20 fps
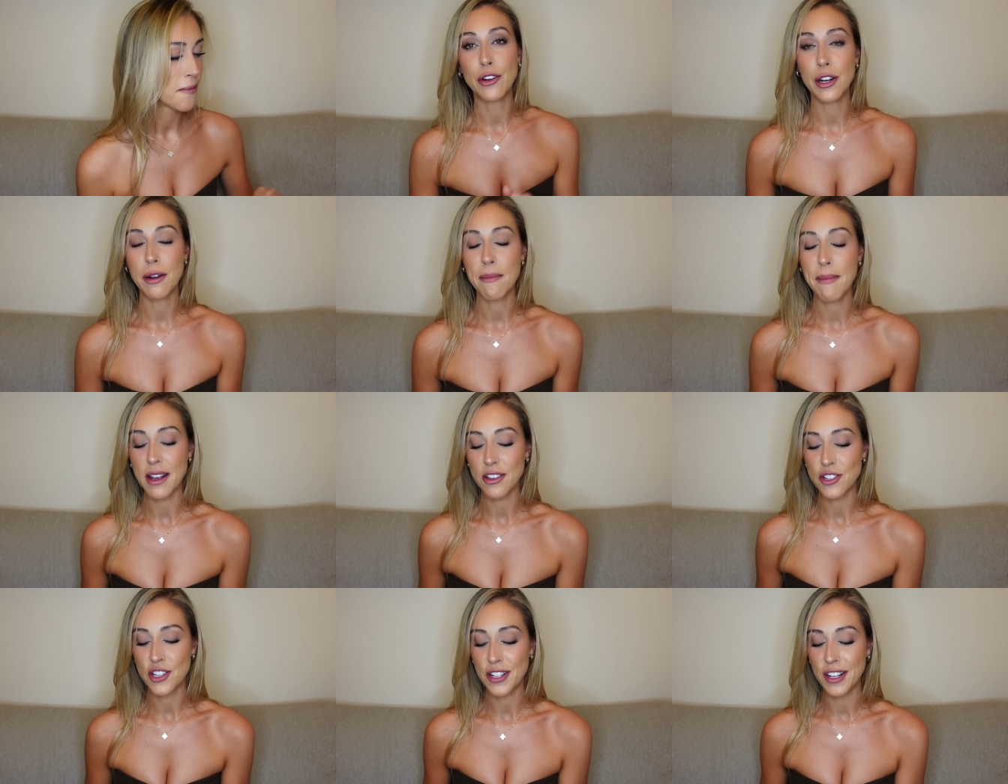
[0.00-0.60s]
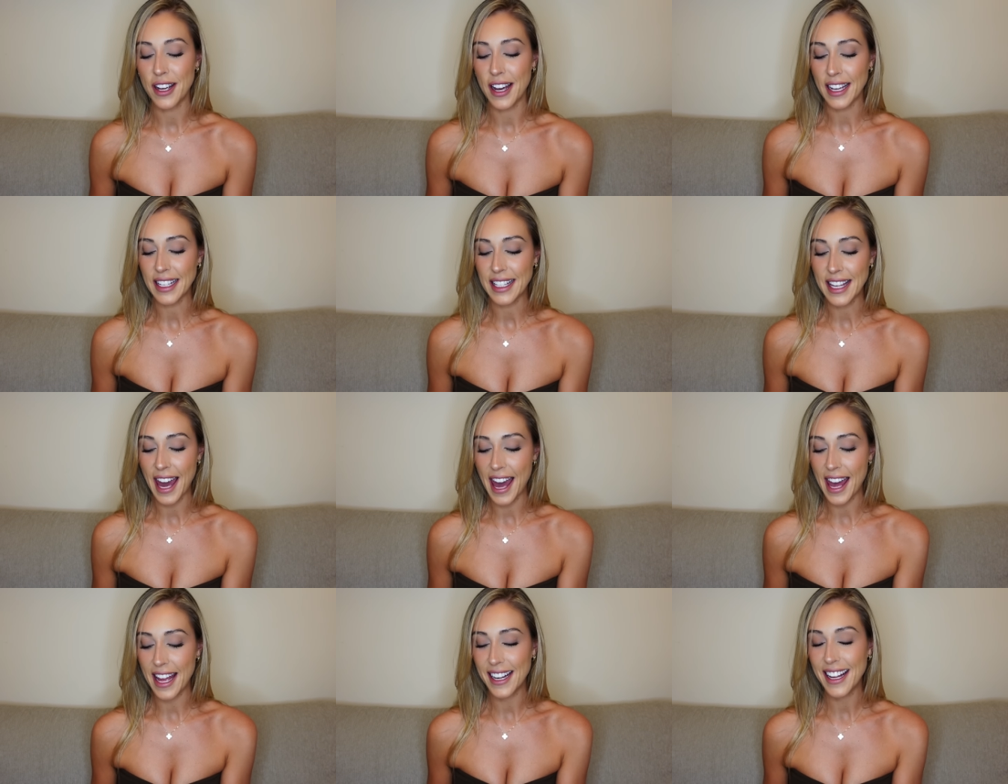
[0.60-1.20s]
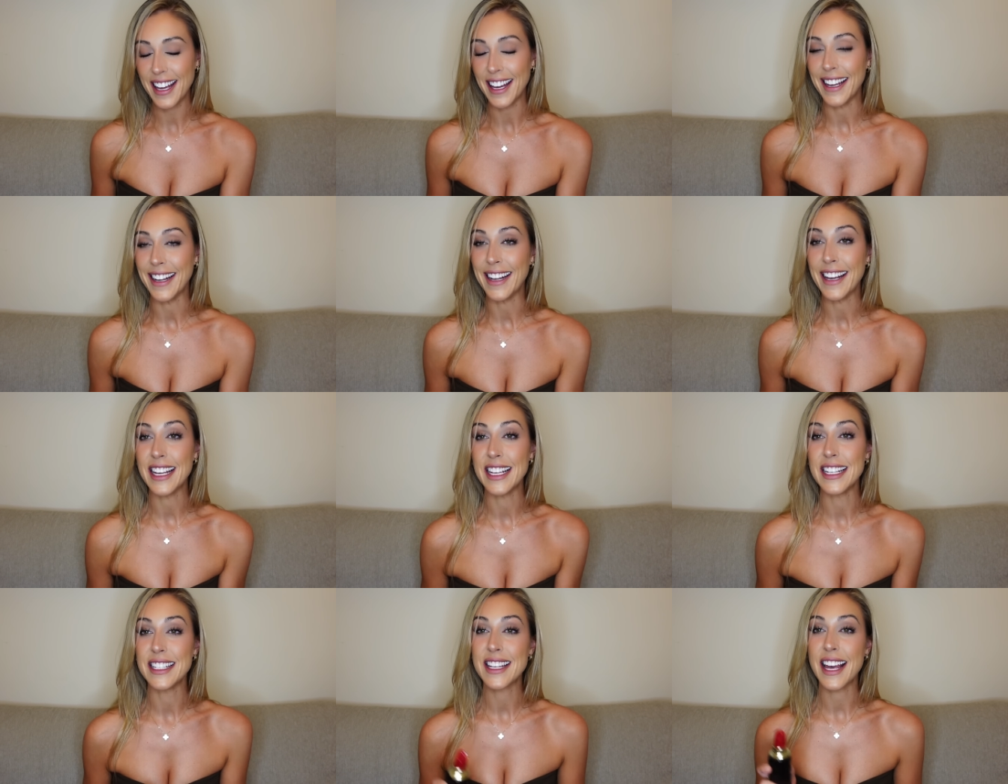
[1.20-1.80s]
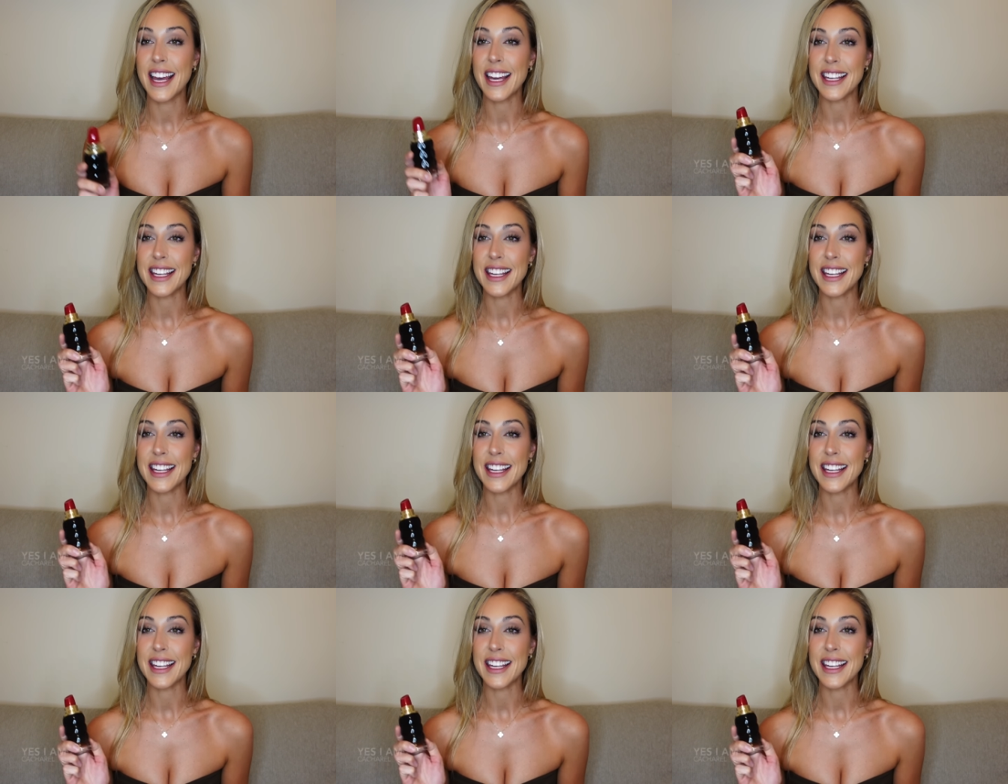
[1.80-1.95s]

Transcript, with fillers: Gotta mention it again, it is